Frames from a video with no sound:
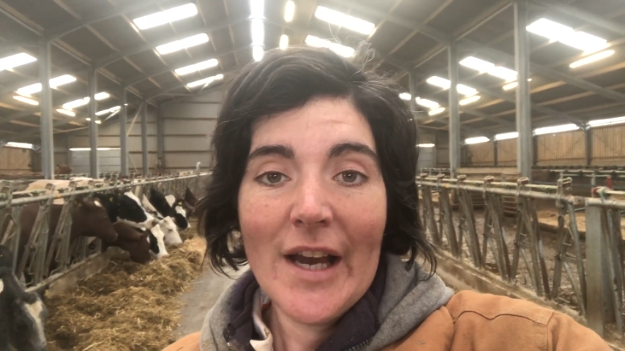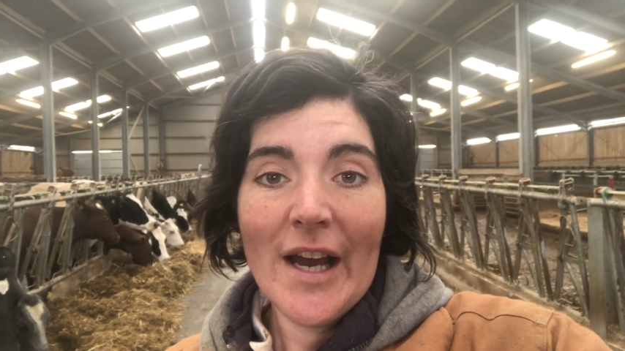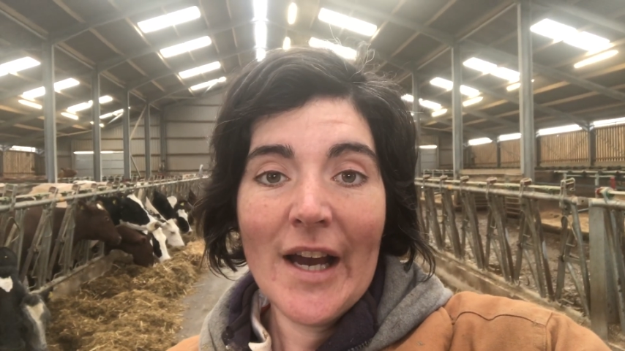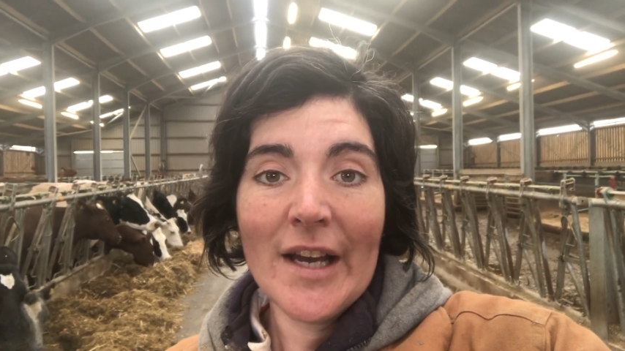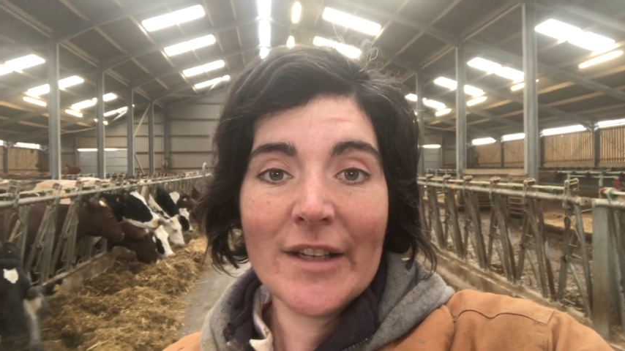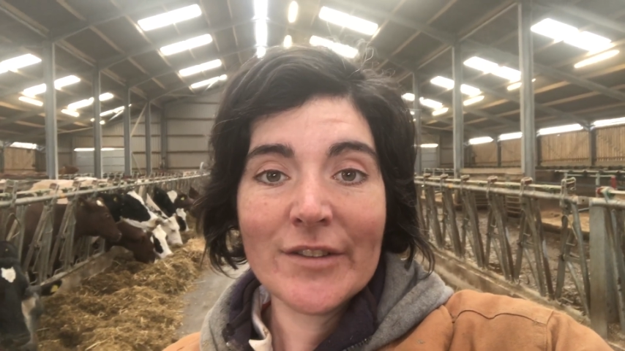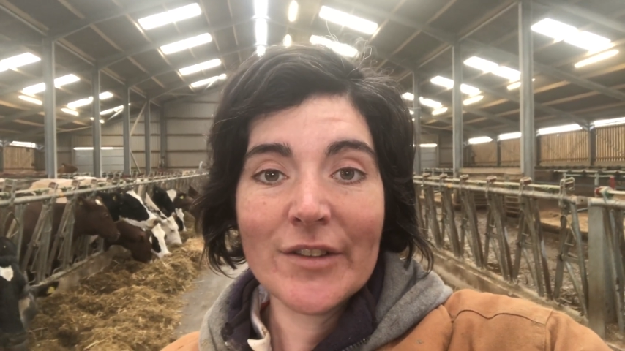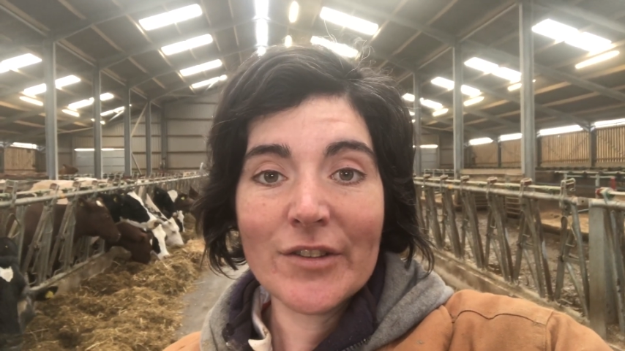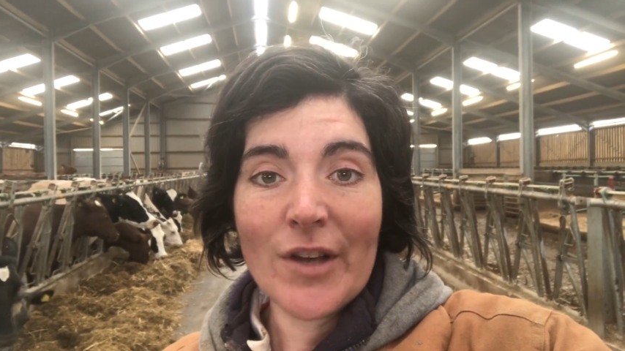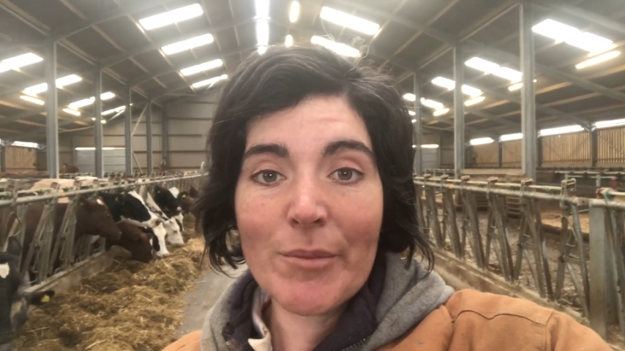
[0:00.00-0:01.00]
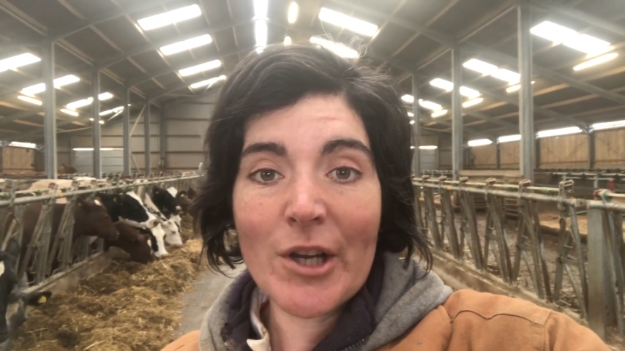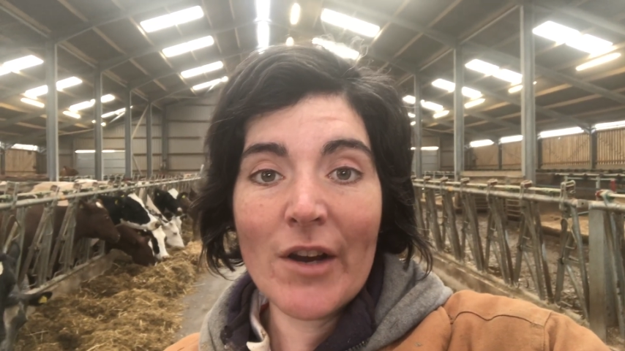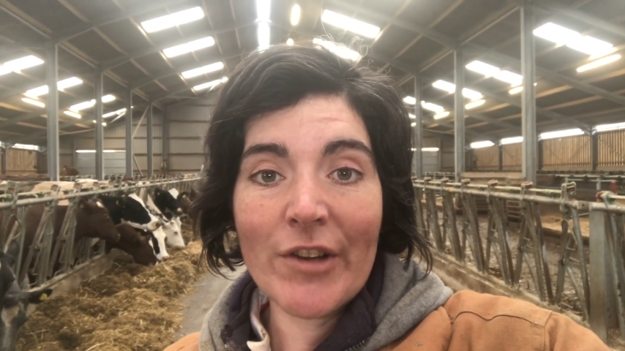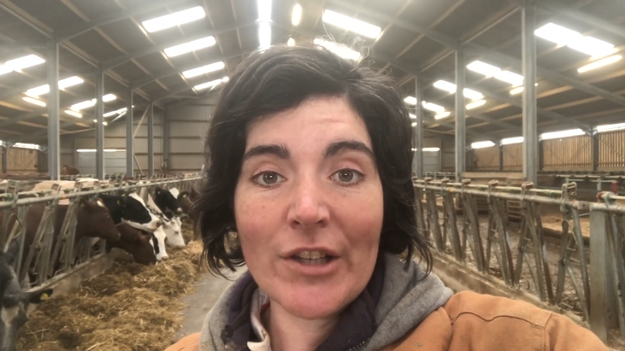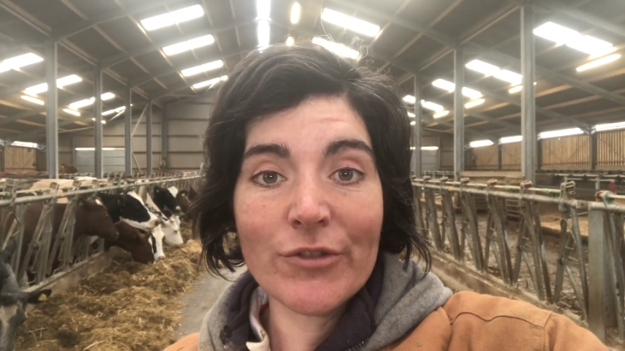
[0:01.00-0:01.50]
and at the time the
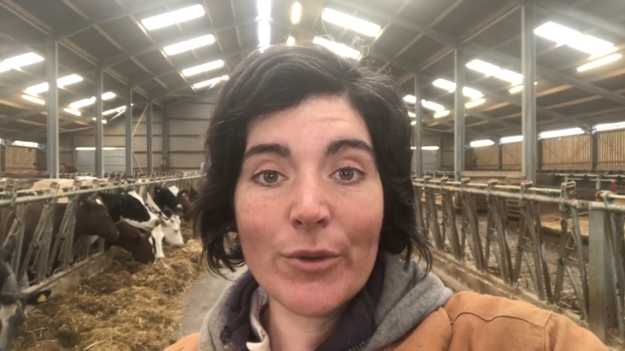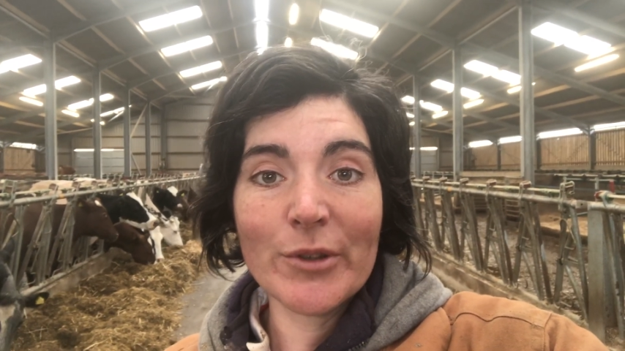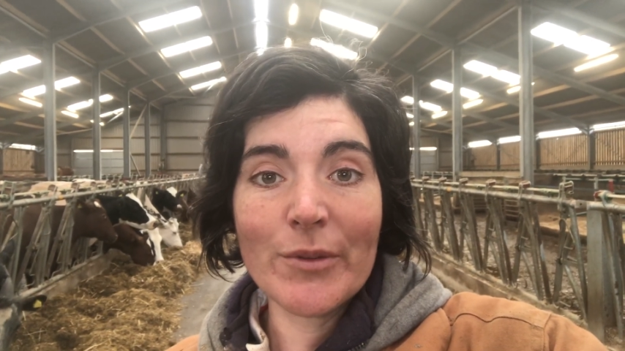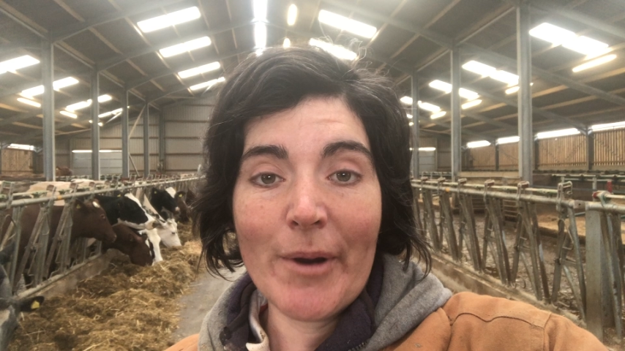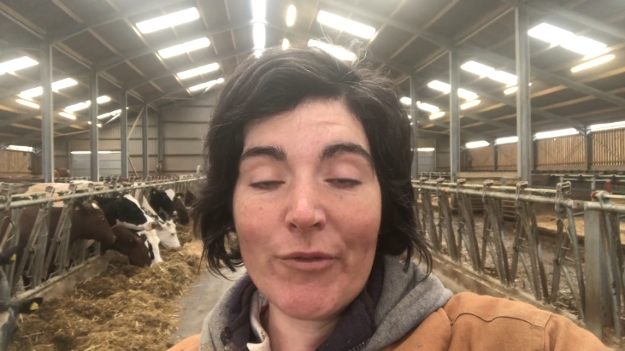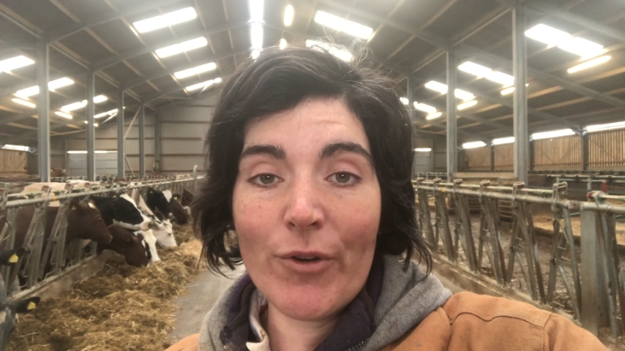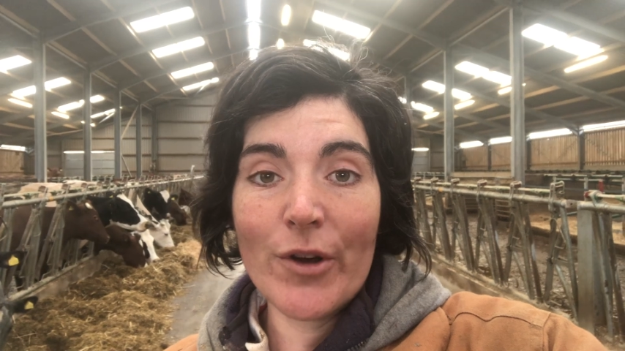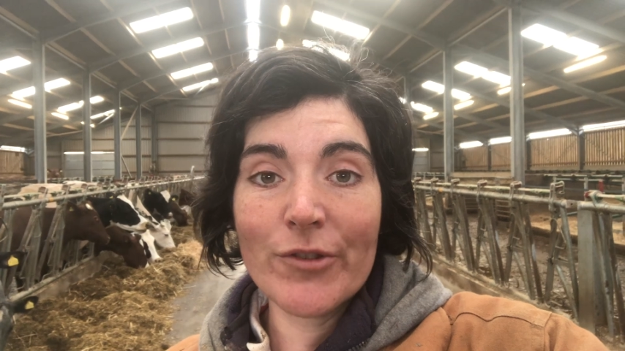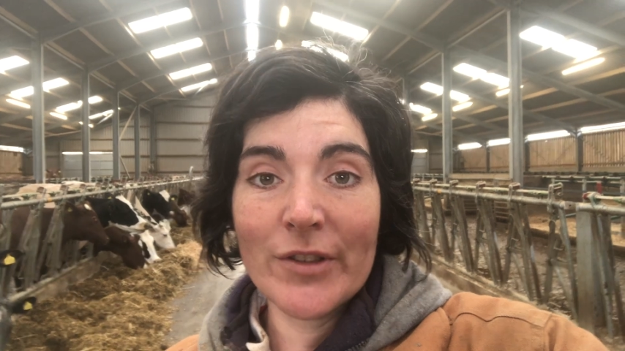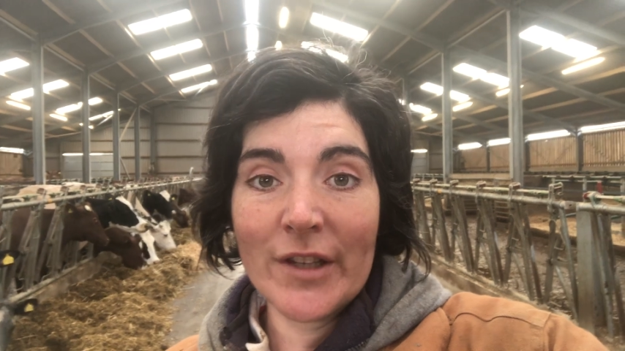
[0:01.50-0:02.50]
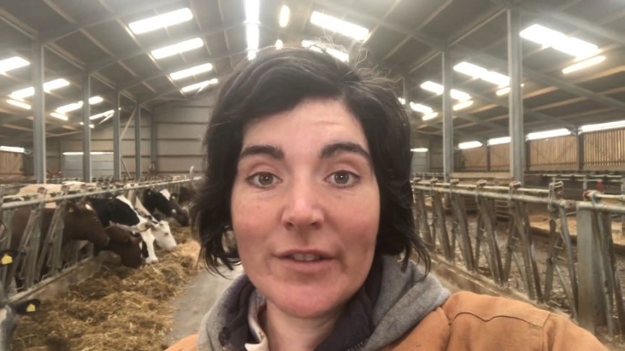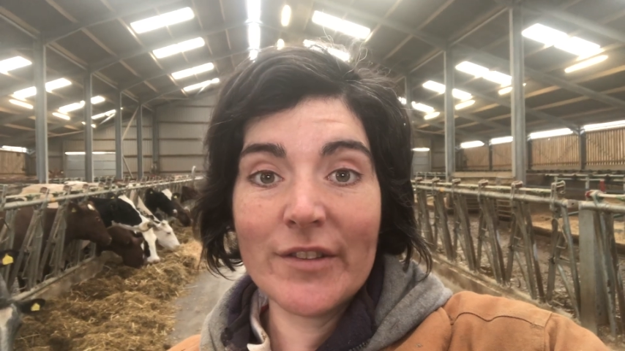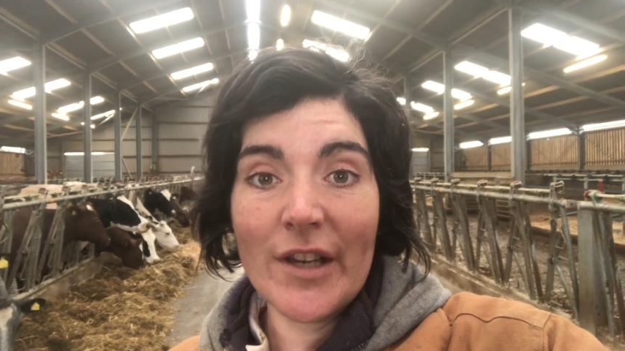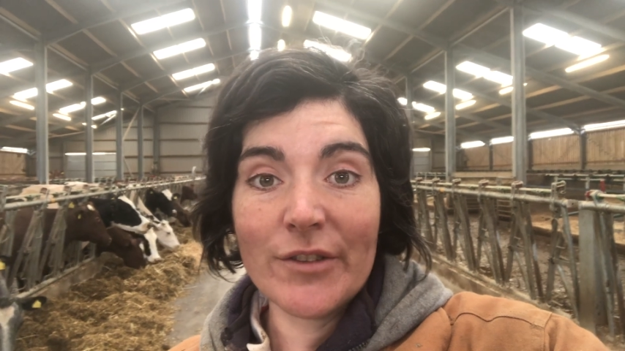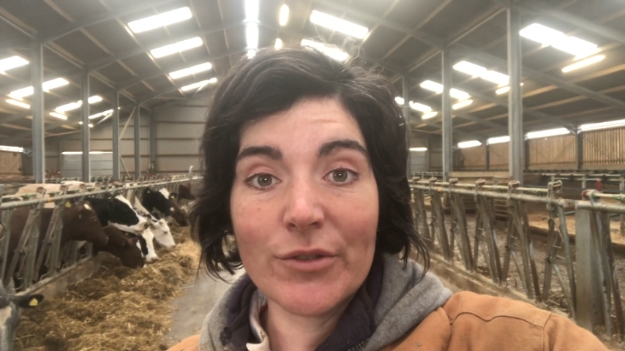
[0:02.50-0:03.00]
calving interval was about 490 days,